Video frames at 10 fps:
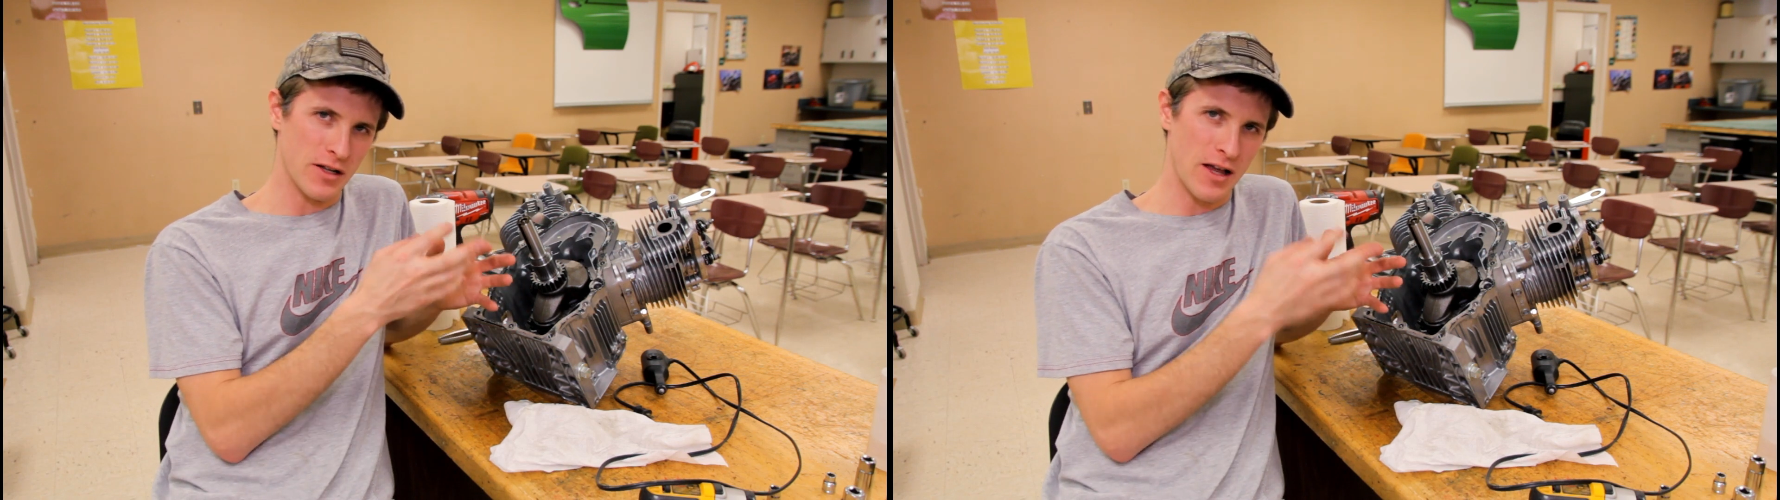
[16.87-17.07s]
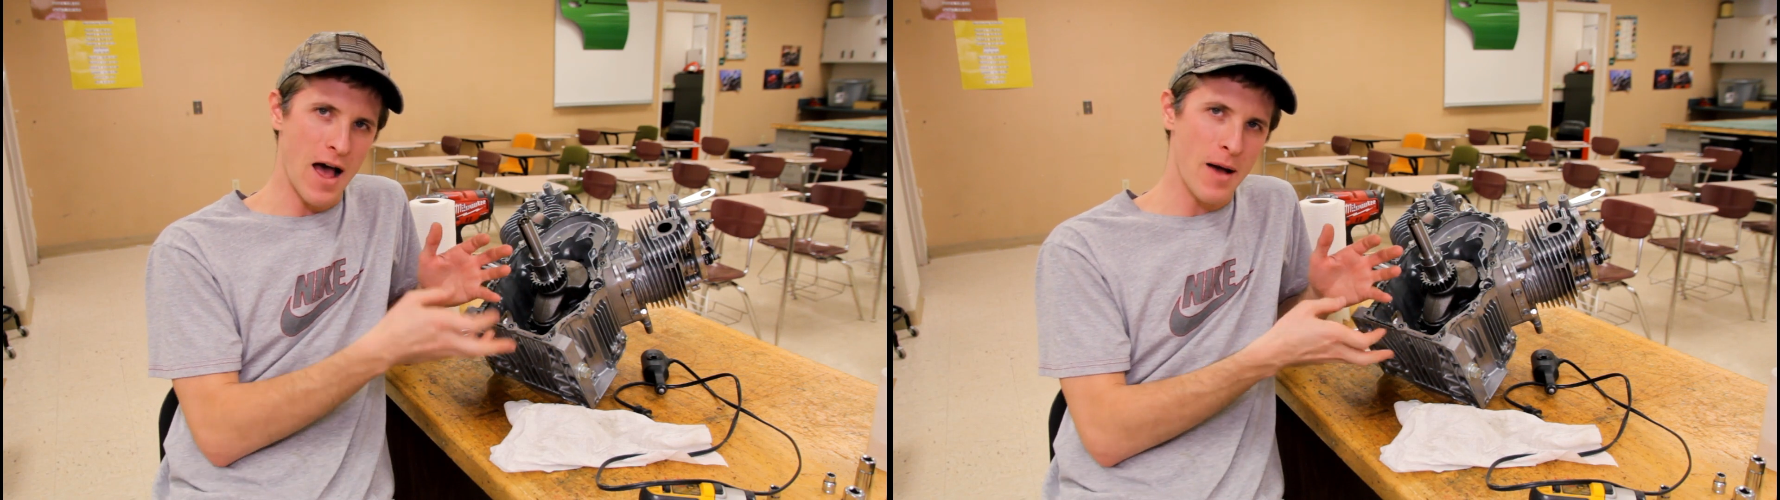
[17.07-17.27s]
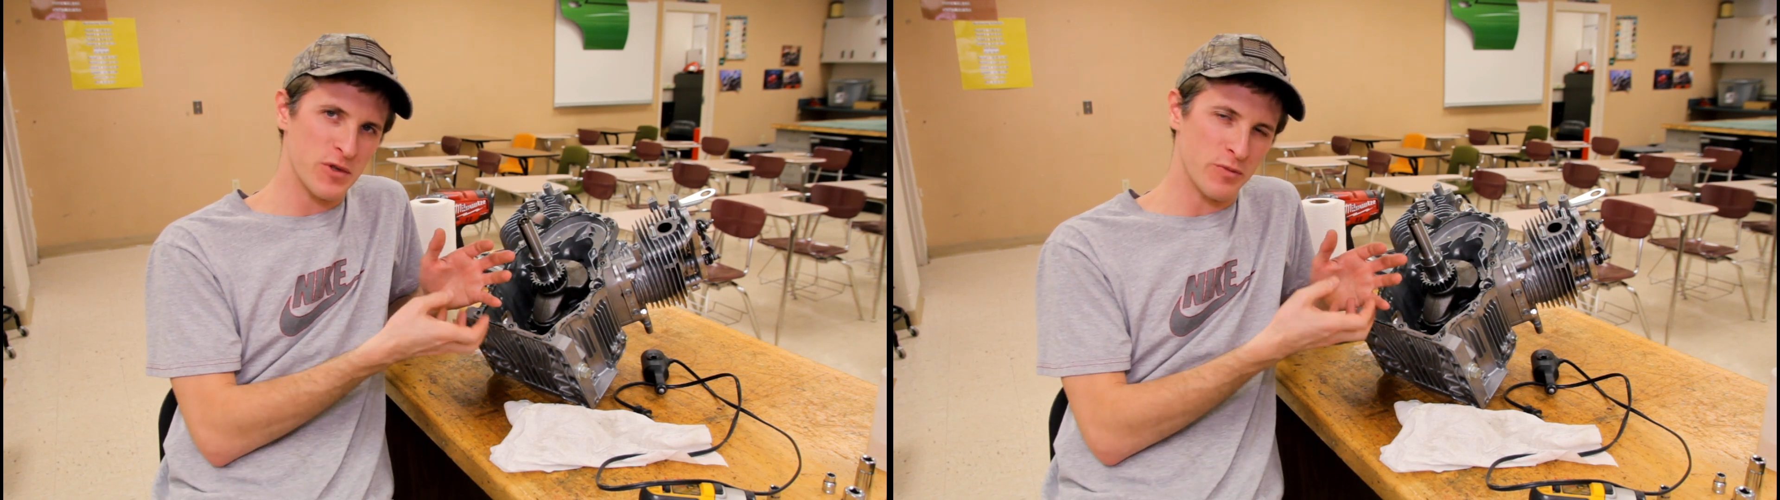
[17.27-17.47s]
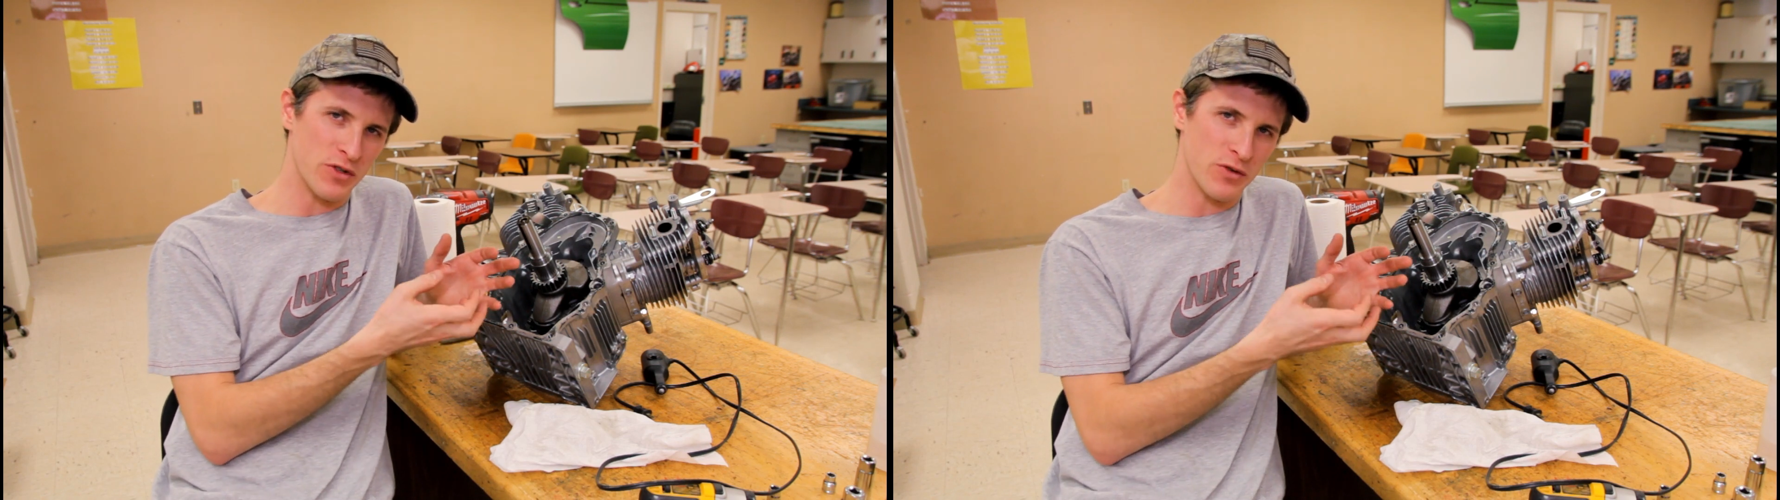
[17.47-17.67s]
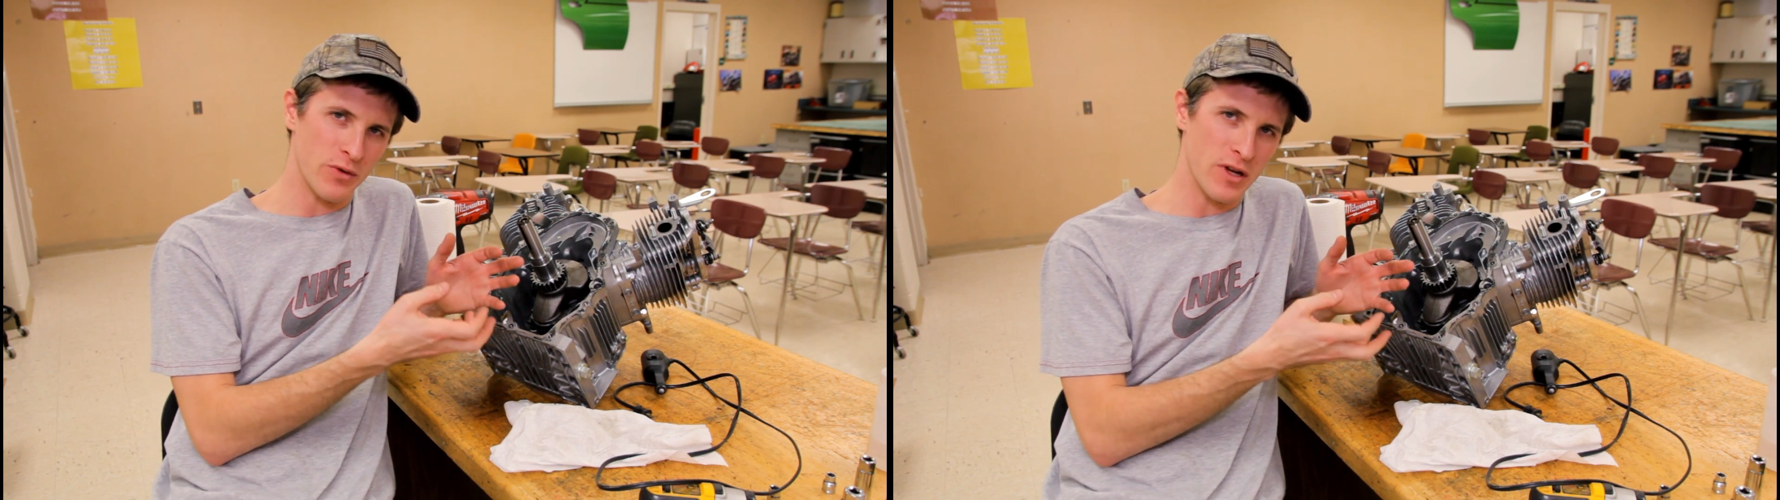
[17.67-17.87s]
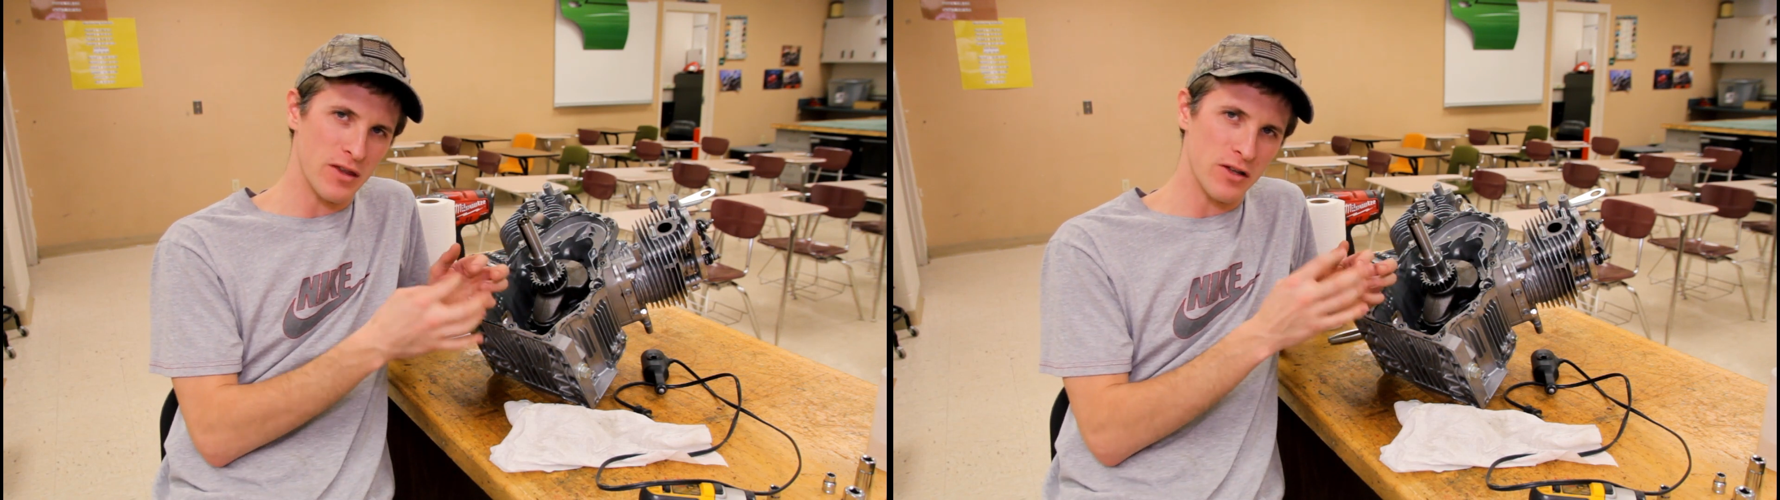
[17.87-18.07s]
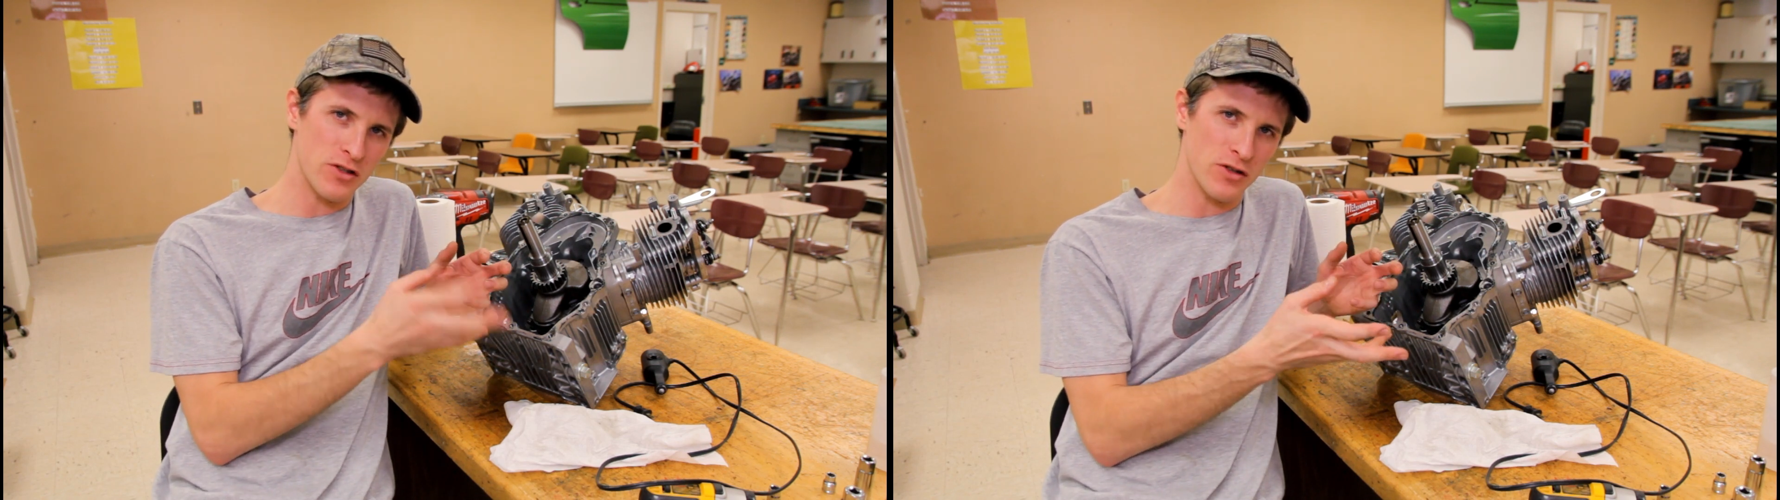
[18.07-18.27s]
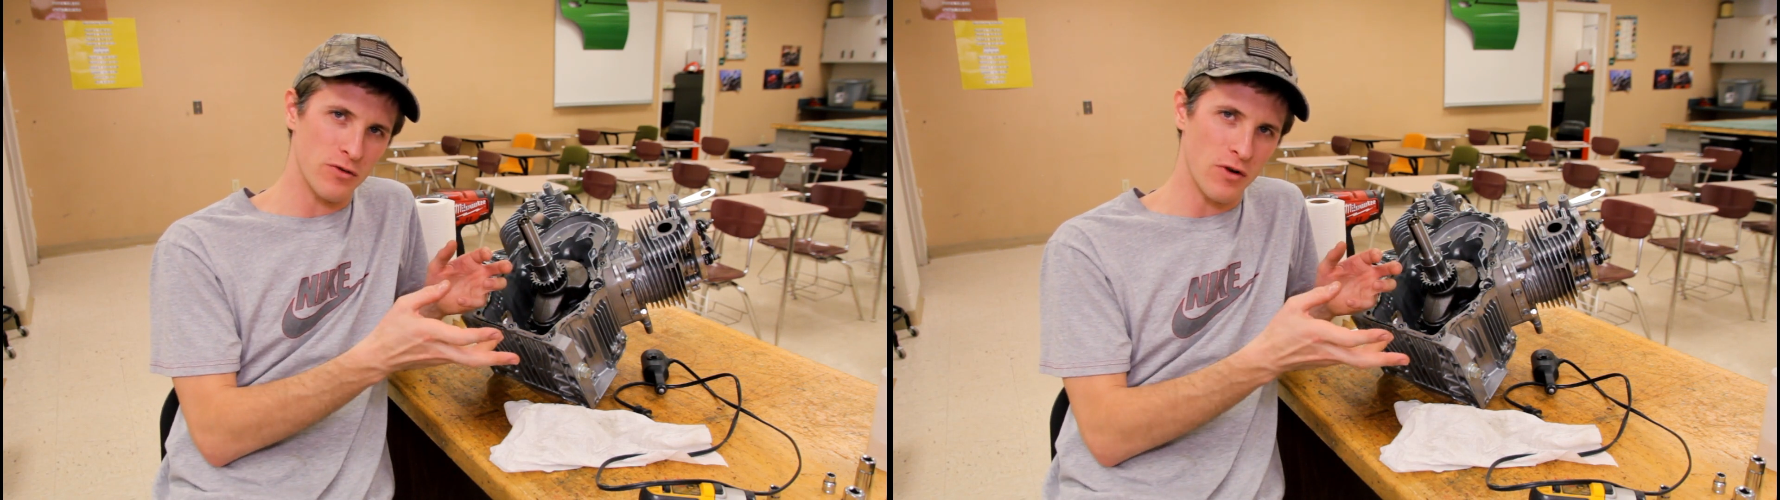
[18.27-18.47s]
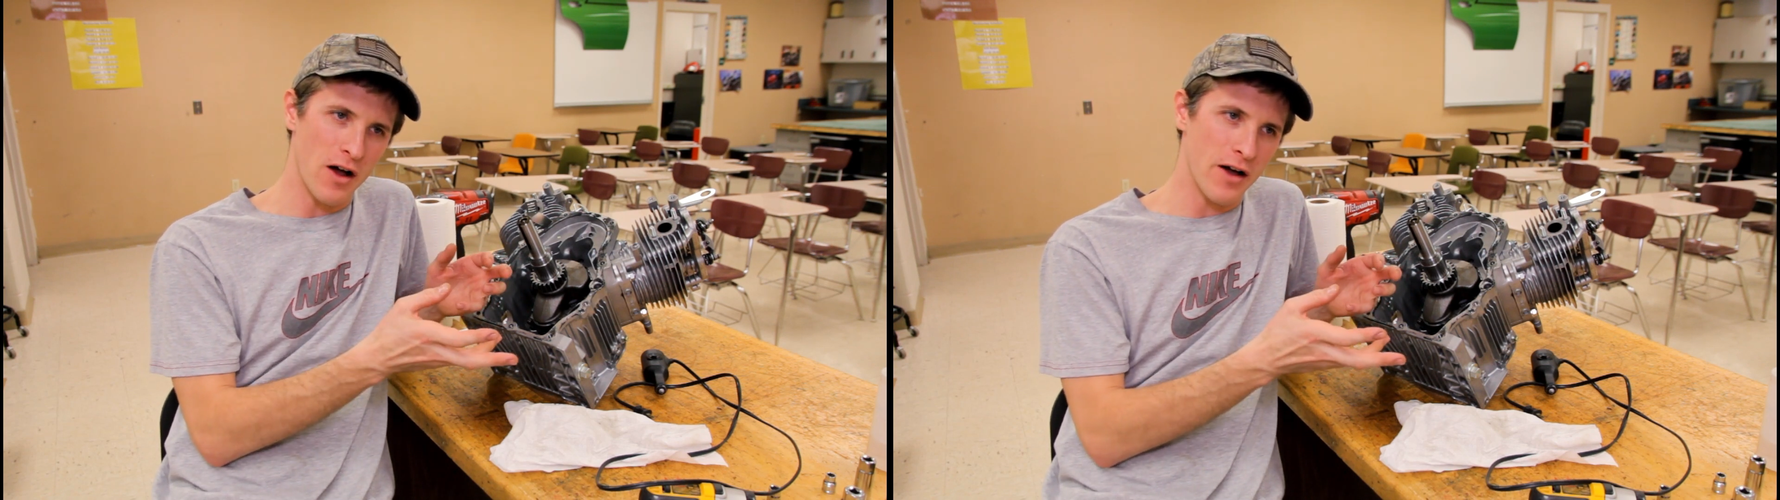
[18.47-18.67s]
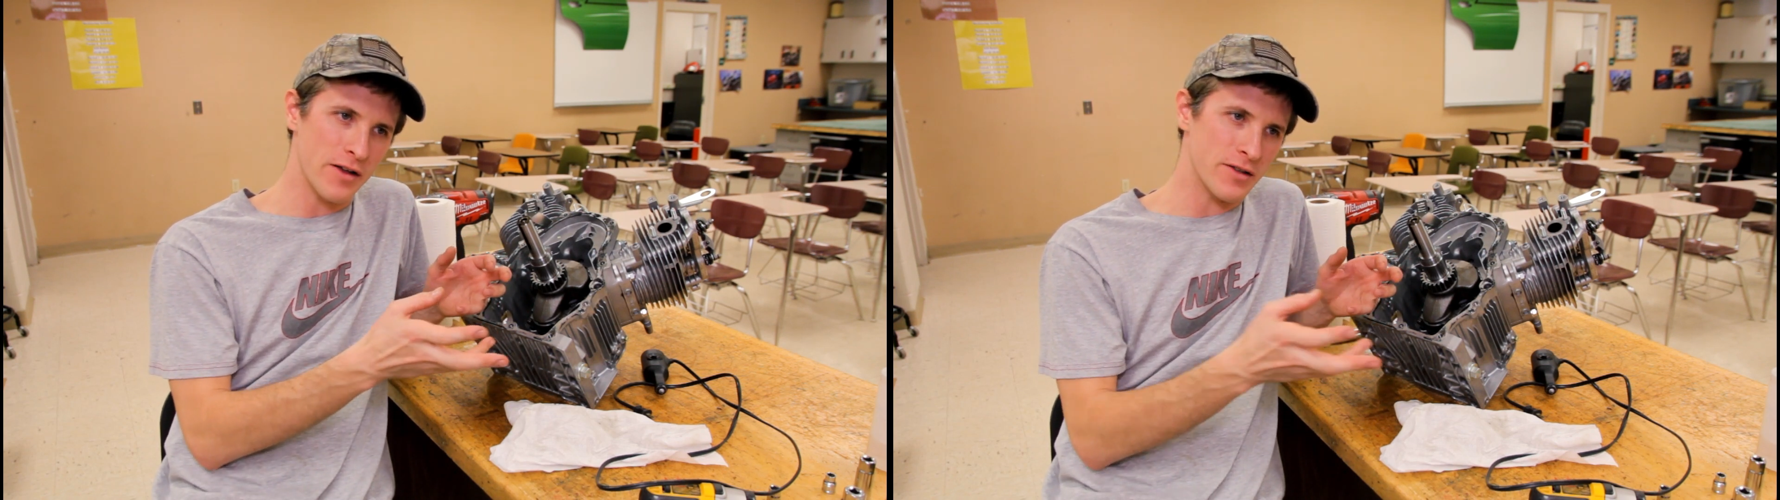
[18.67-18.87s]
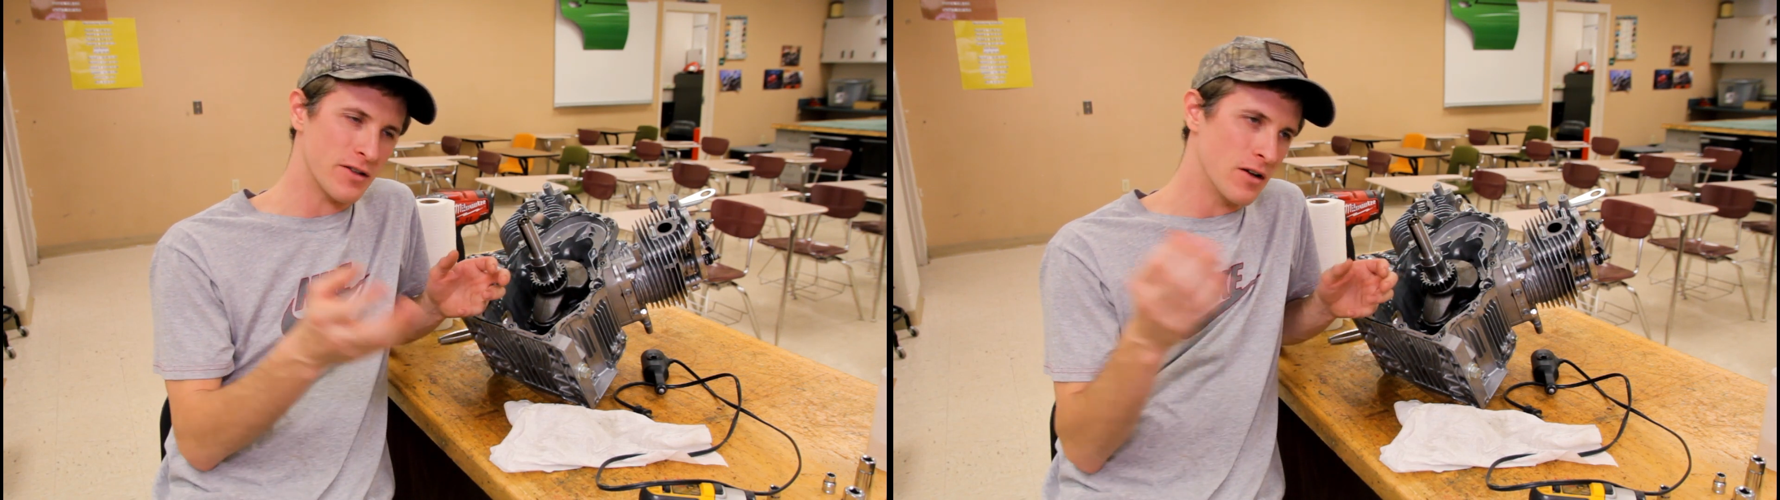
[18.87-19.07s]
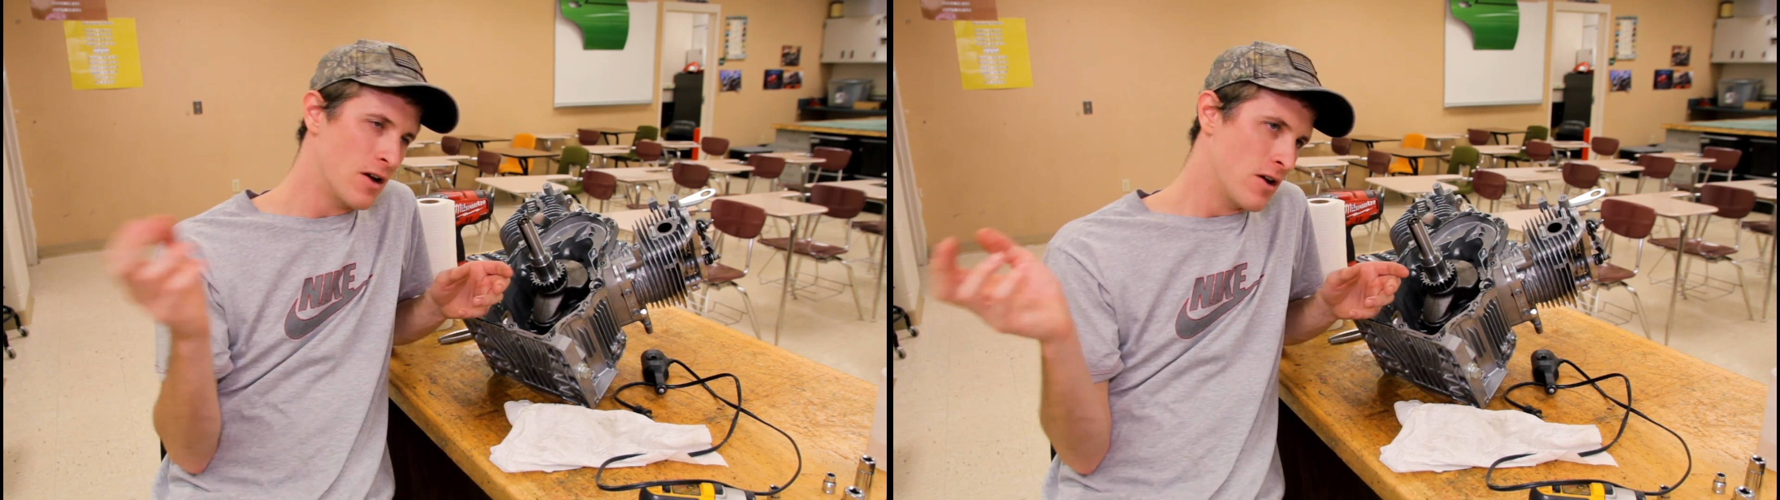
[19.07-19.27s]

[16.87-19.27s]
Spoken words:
caps between the two rods